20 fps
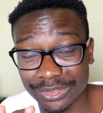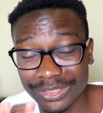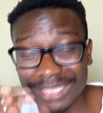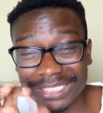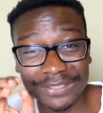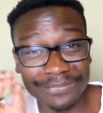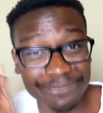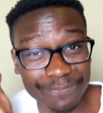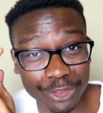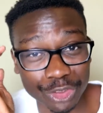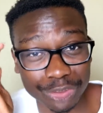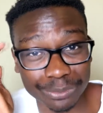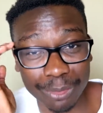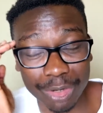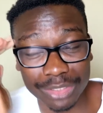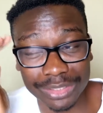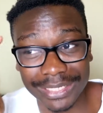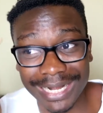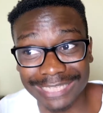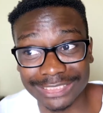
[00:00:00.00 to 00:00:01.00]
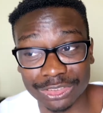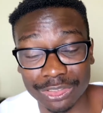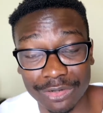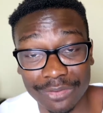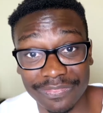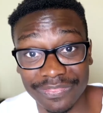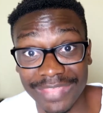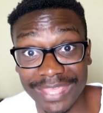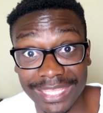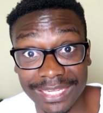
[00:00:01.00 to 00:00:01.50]
So that's the first part that I
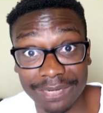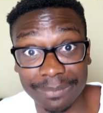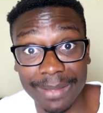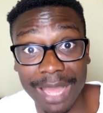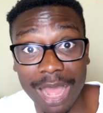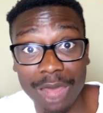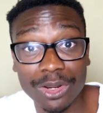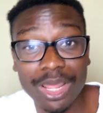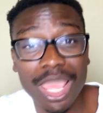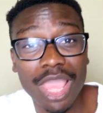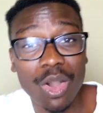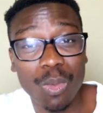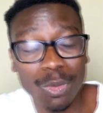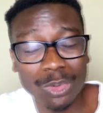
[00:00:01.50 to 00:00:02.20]
started thinking about.